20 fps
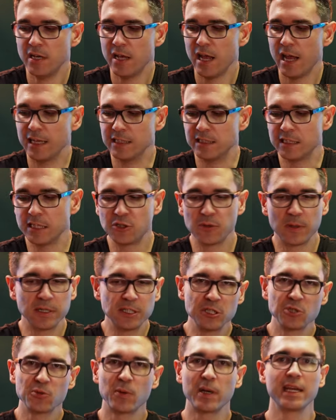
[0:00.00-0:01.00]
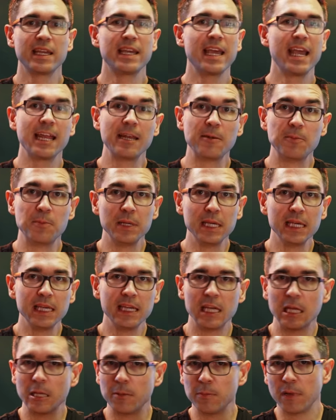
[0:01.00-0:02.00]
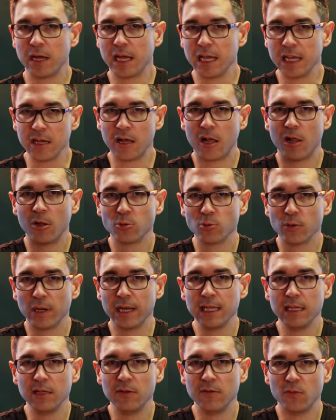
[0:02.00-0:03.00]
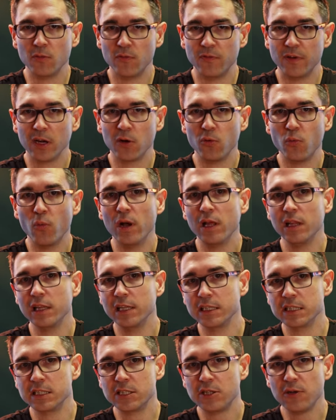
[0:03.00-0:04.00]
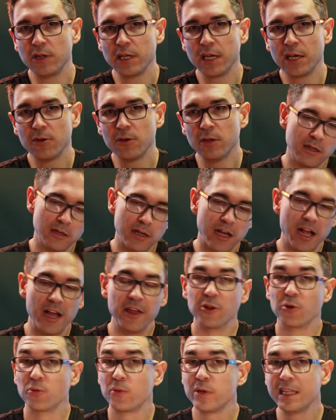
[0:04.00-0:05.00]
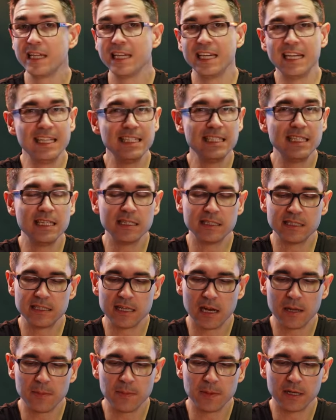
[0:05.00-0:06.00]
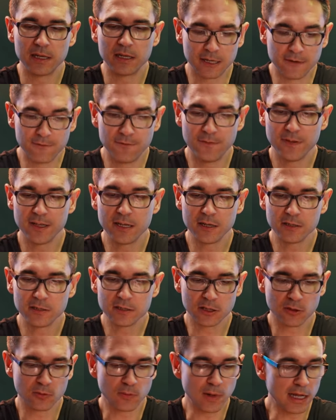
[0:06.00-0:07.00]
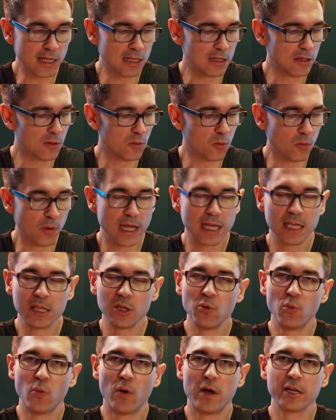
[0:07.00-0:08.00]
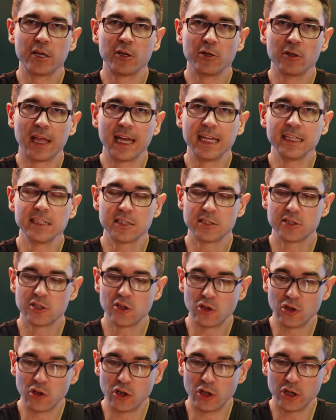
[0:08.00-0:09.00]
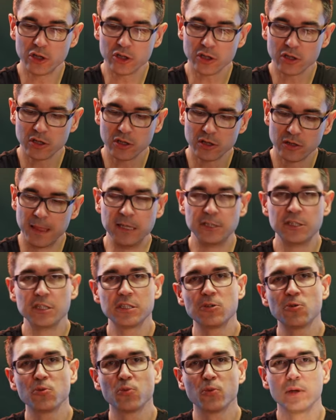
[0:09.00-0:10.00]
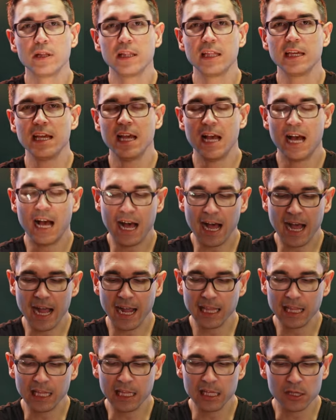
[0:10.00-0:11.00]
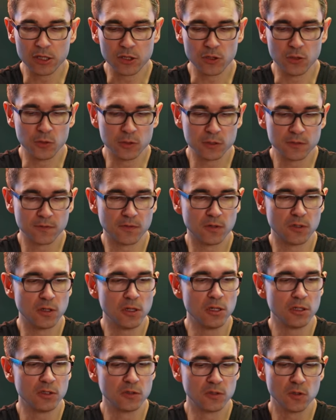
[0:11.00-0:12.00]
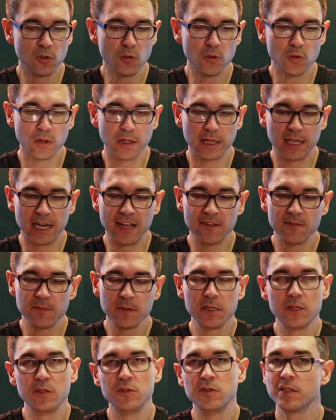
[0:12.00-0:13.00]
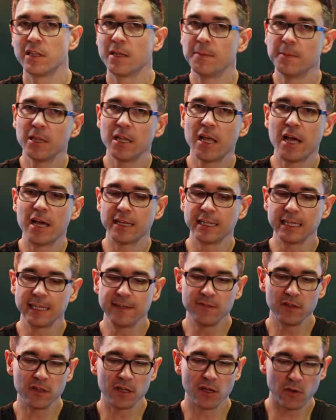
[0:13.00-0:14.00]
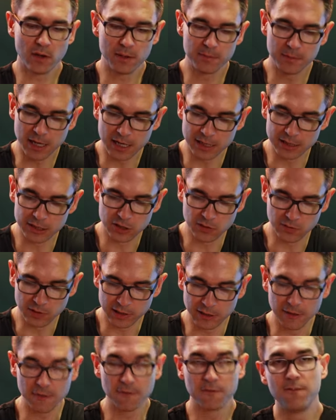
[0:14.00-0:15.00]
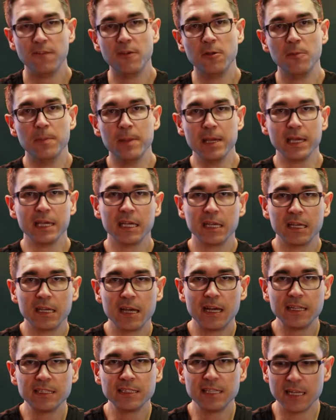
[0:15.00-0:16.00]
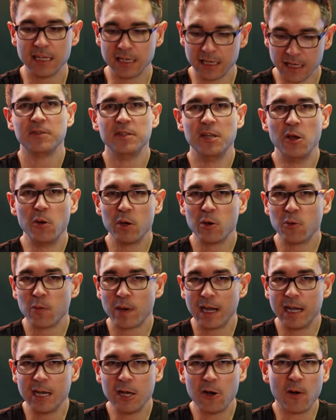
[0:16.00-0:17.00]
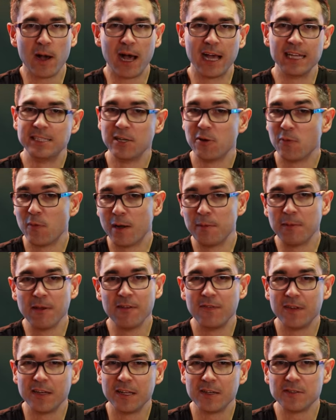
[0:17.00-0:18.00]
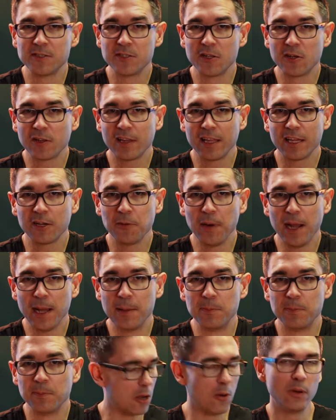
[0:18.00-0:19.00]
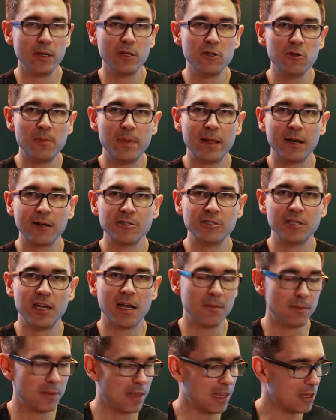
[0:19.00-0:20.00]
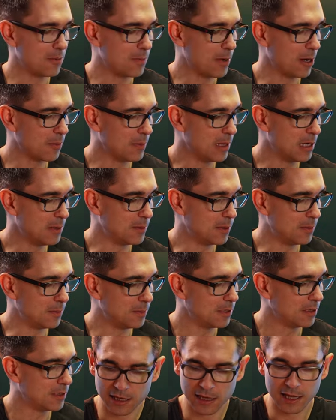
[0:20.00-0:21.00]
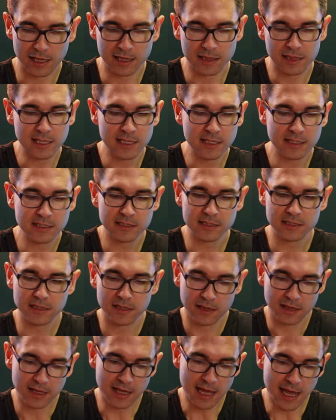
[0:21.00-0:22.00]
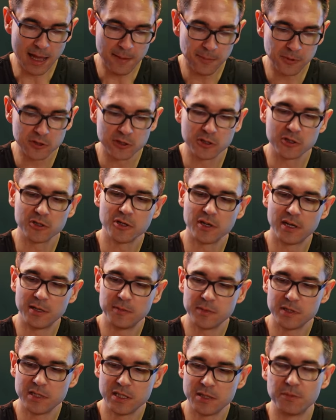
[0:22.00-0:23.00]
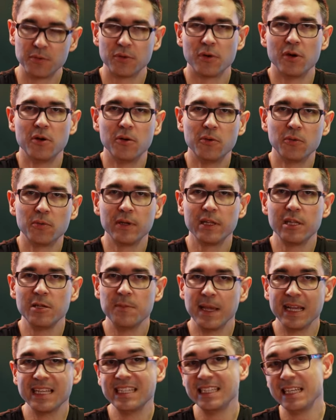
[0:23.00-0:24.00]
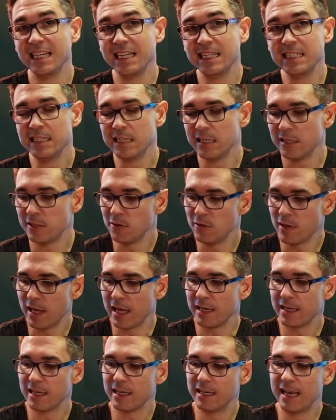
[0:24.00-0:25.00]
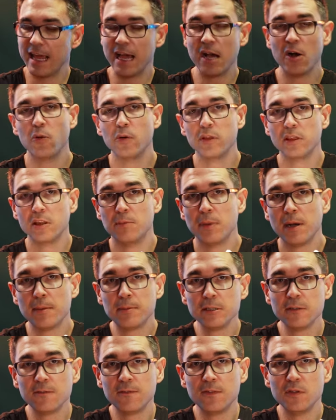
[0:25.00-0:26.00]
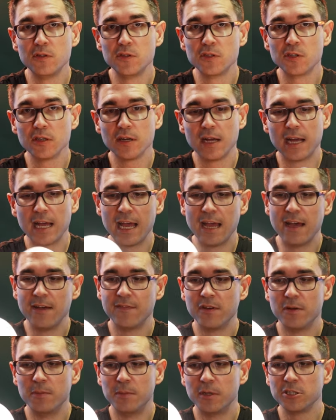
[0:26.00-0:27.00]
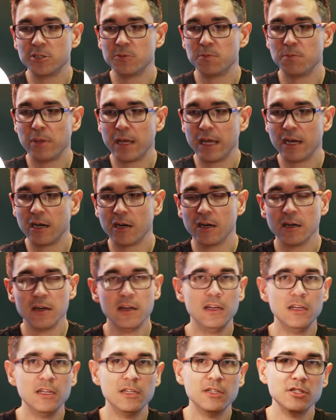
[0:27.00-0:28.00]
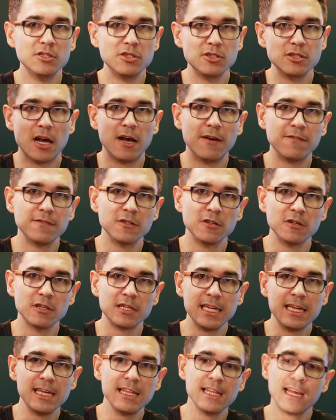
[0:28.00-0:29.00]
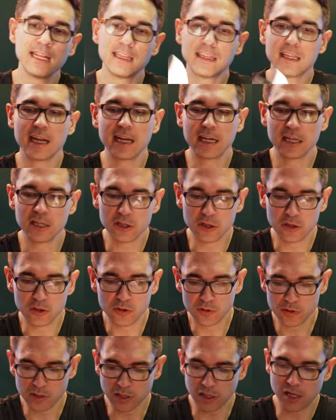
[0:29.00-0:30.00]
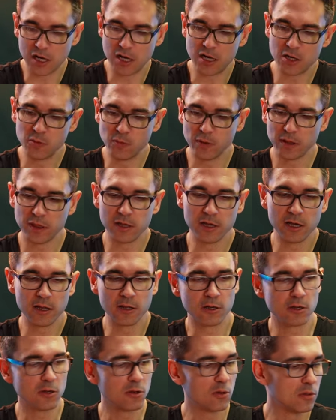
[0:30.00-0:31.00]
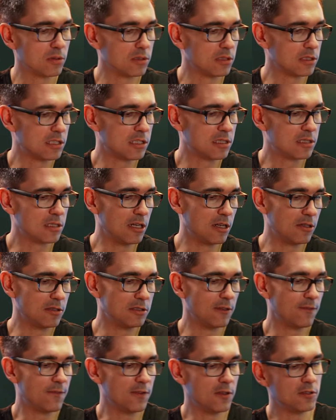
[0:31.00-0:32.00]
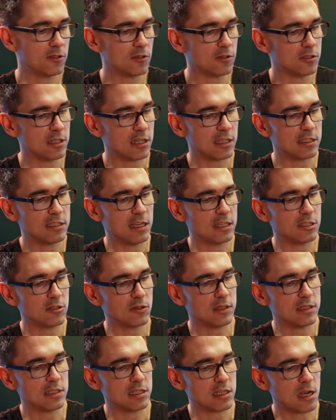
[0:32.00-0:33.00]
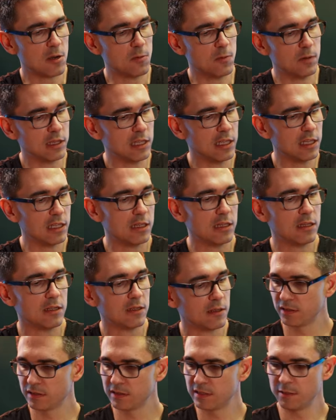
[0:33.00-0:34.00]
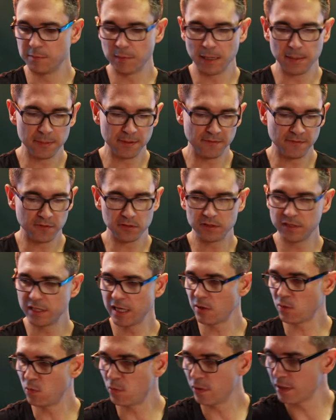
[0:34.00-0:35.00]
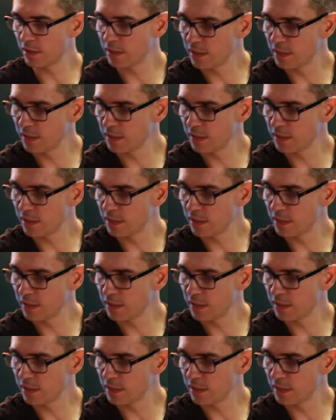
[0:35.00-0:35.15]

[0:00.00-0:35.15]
and in situations where I can't be in my already very well-lit studio. They're really easy to set up and configure to the right way you want your light to look. It's just a really highly useful tool, and I've been using them a lot. Even though I'm not doing filmmaking content, knowing what I know, I don't want my videos to look like crap. I want to do a better job than the bare minimum. And these, the Aputure MC Pro really makes it easy to do that. And now with the bubble diffuser, I have a much better, softer key light that I can use along with the other, you know, diffusers and accessories that come with it. See, maybe if you take one of